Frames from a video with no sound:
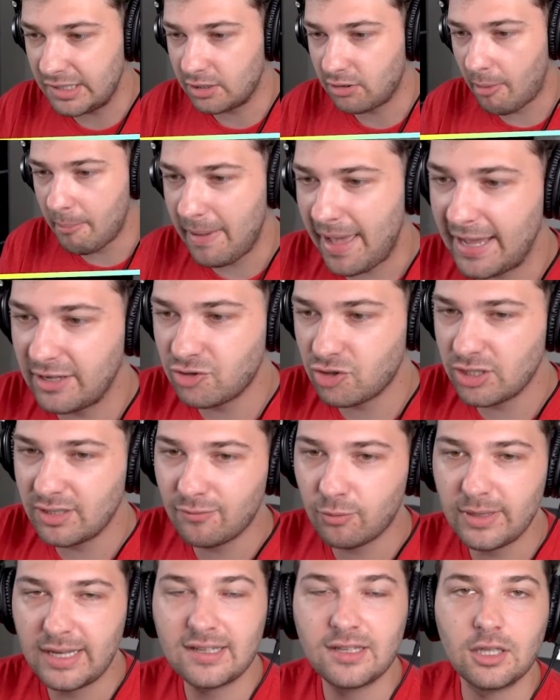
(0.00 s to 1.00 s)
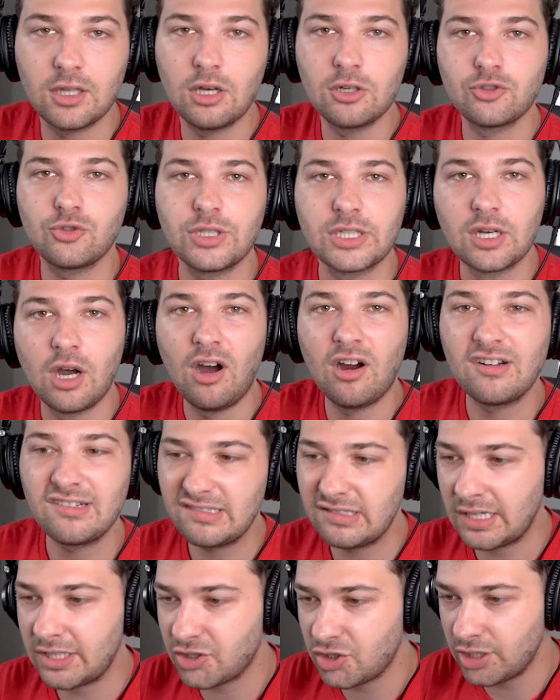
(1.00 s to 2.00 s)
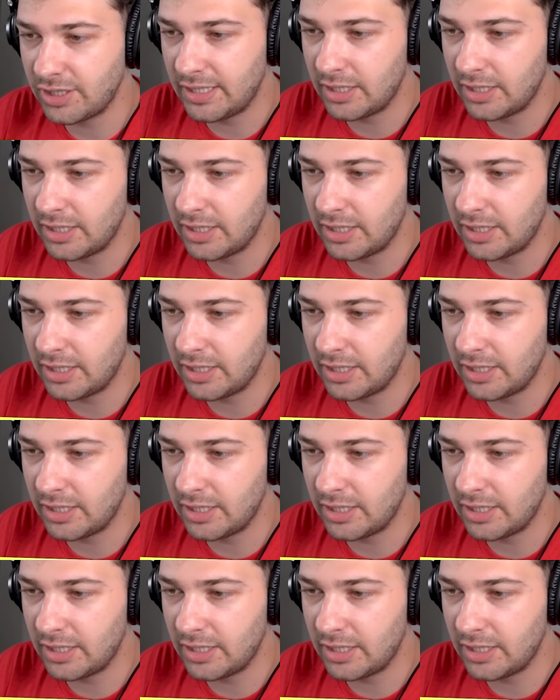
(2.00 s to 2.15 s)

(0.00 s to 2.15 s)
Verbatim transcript: here. Imagine if we had a luxury car section